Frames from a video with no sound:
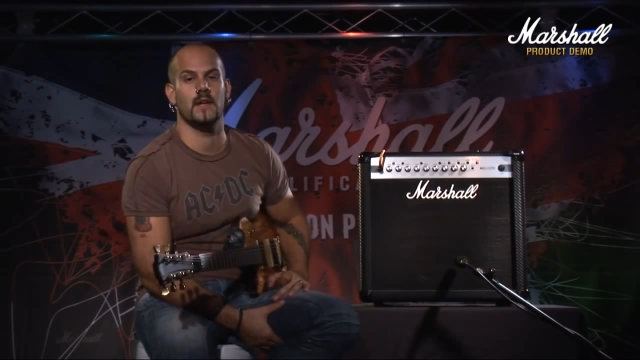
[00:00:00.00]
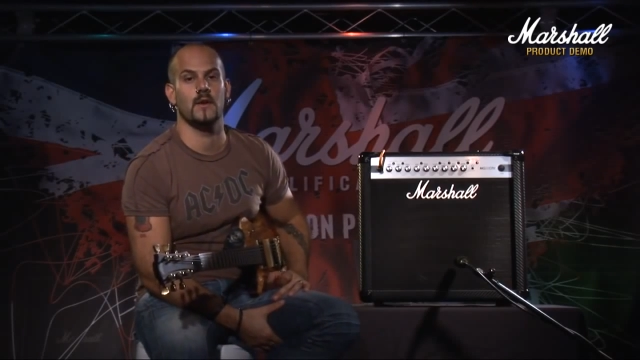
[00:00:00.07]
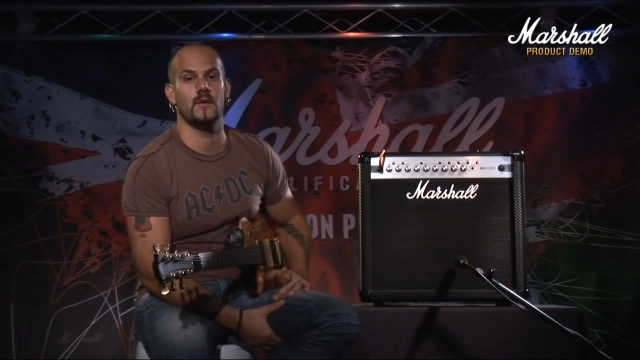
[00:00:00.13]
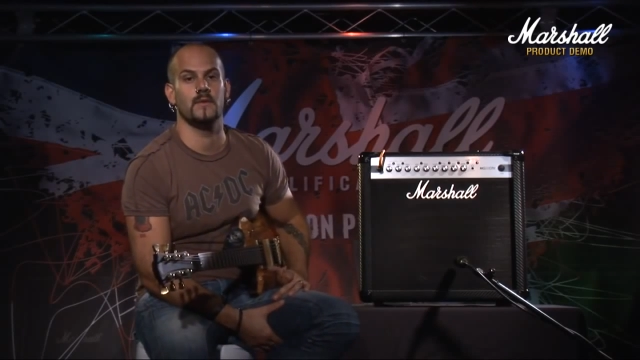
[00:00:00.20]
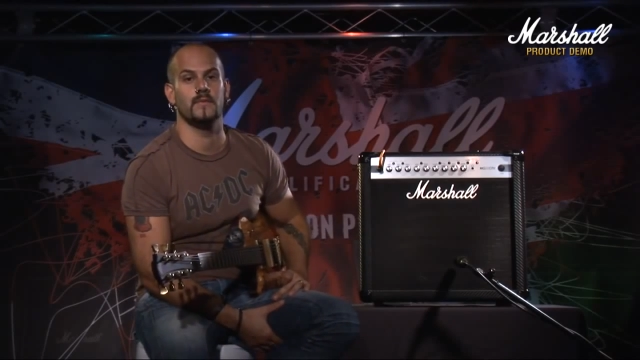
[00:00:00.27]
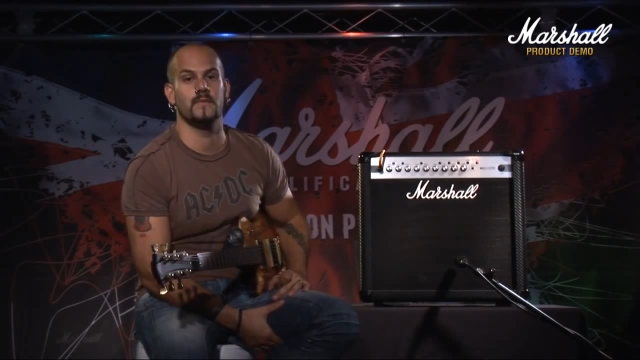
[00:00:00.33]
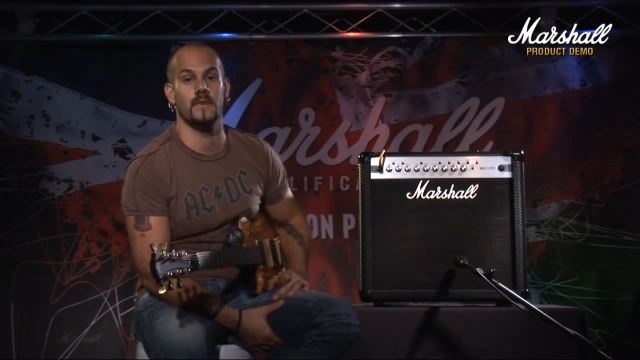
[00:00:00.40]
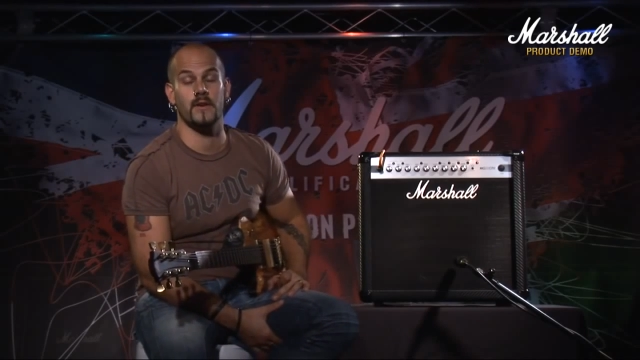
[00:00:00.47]

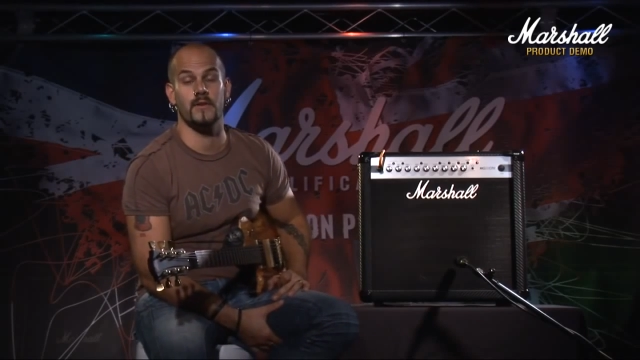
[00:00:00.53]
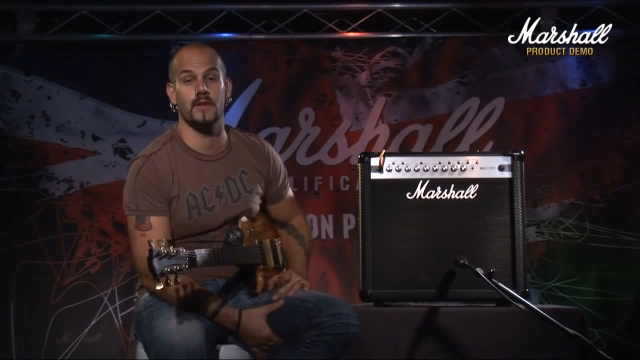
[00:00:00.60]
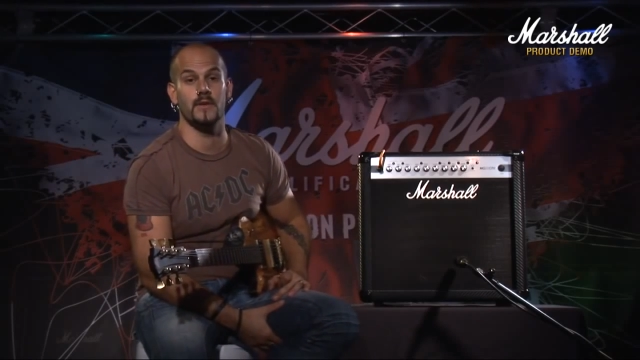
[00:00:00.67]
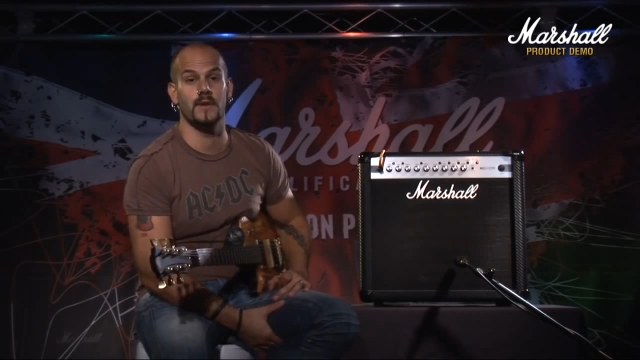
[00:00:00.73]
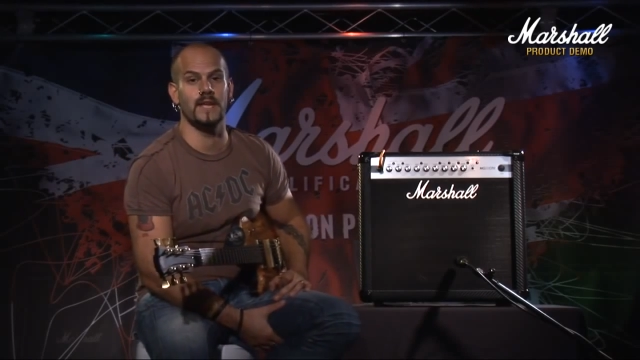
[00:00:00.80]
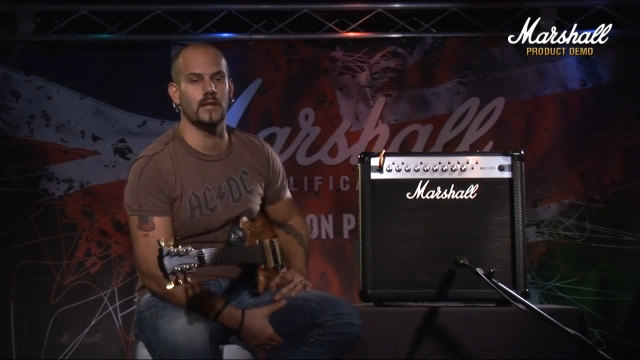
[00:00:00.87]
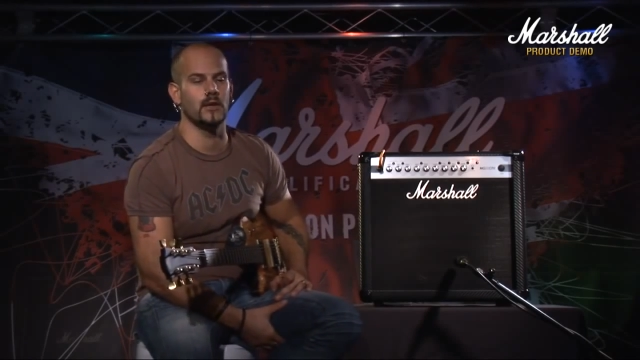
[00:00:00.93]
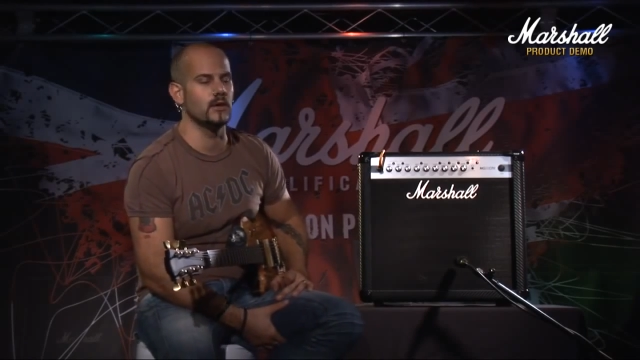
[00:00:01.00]
own very
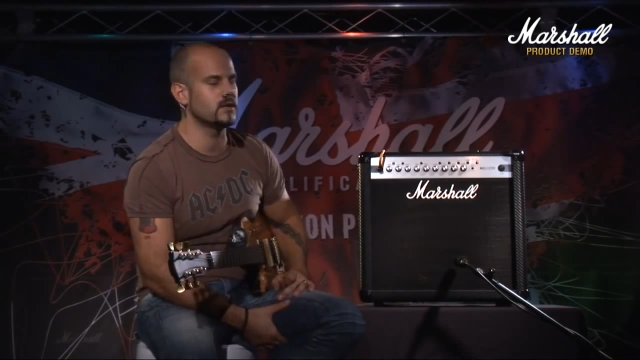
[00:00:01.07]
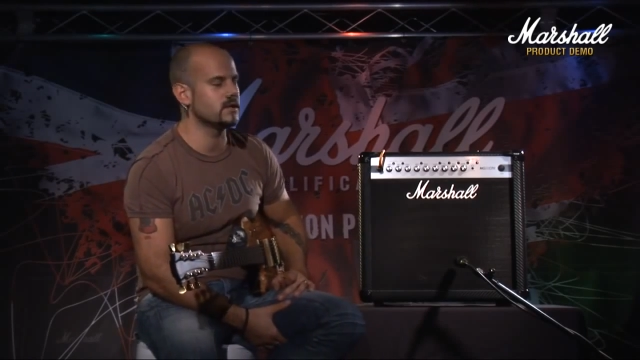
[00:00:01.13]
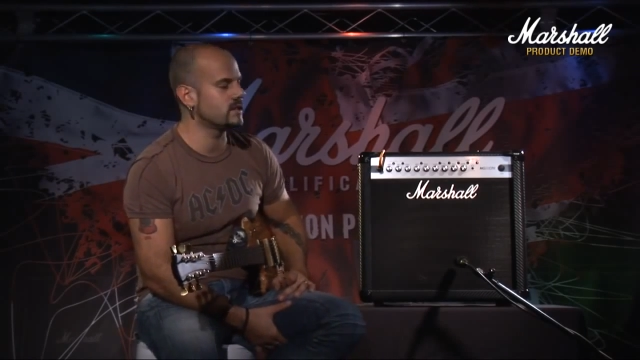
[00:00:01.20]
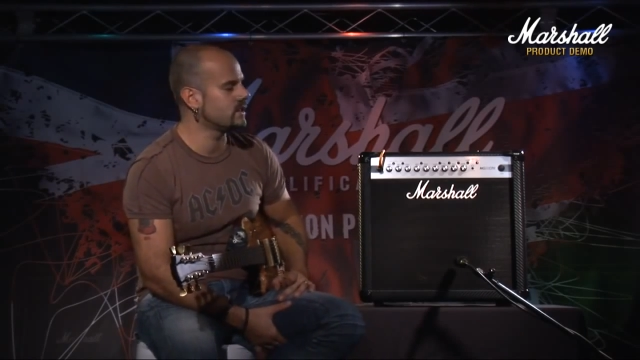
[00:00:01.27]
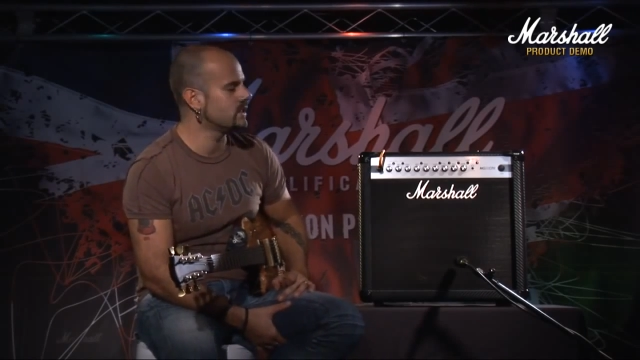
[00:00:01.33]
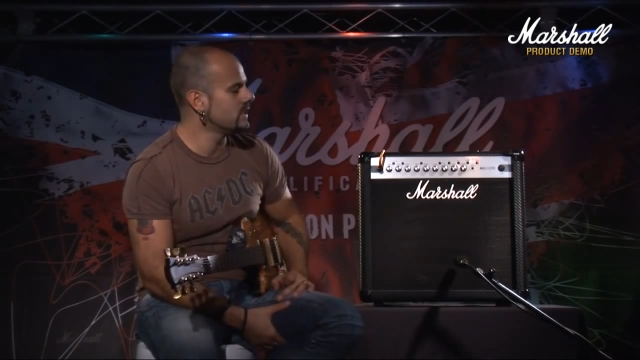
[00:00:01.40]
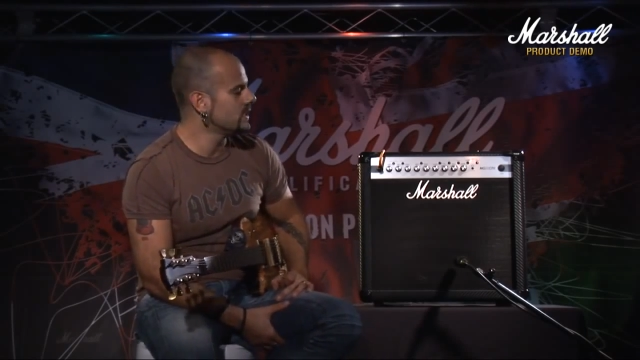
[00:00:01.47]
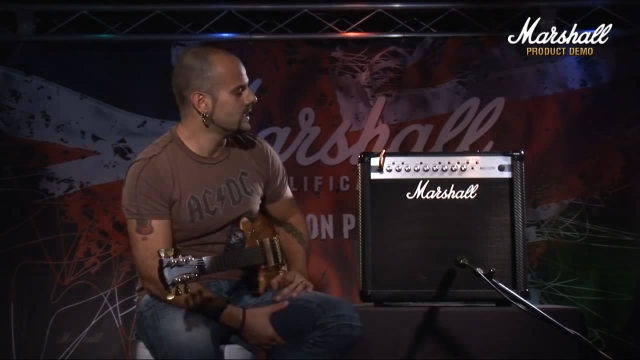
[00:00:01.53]
unique
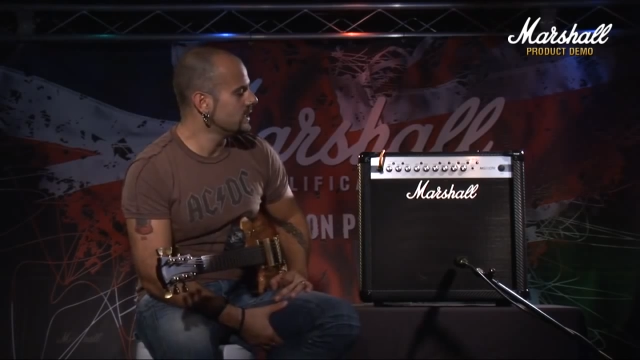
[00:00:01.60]
looks.